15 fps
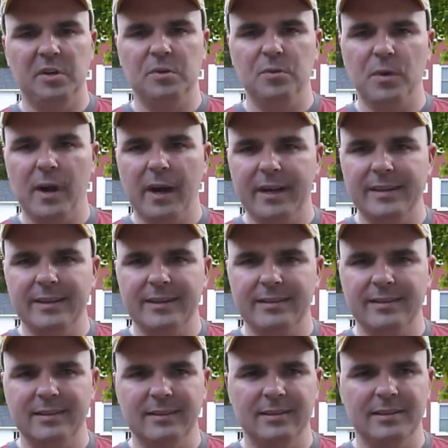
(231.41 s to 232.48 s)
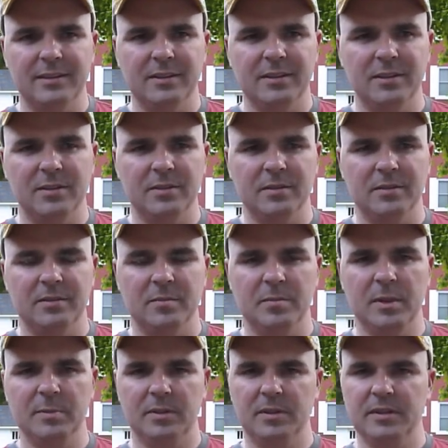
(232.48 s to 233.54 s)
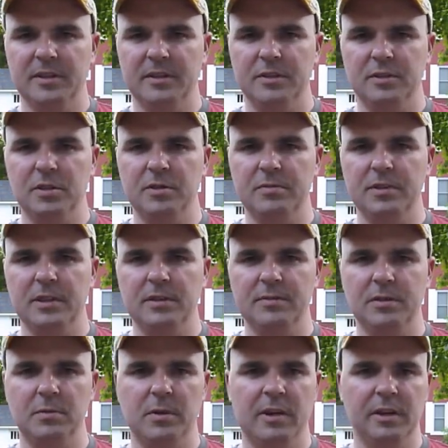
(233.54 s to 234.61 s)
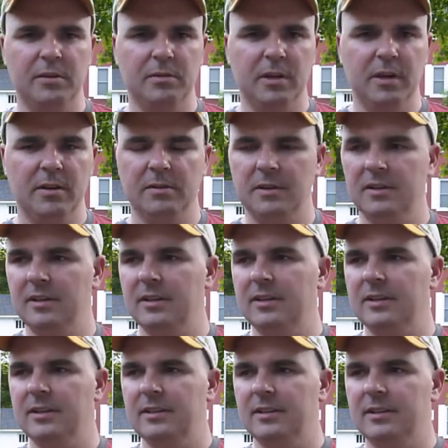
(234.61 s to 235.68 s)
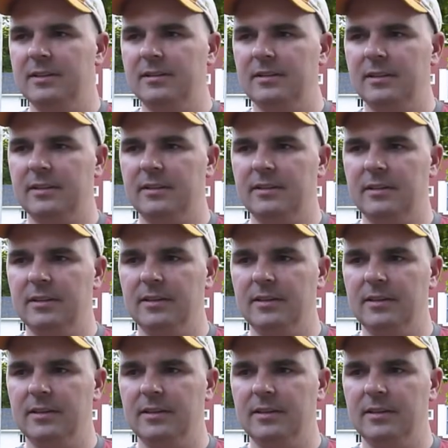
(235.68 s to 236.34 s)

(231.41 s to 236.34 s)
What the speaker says: grind it, you know. People look at you goofy if you want it ground. It's like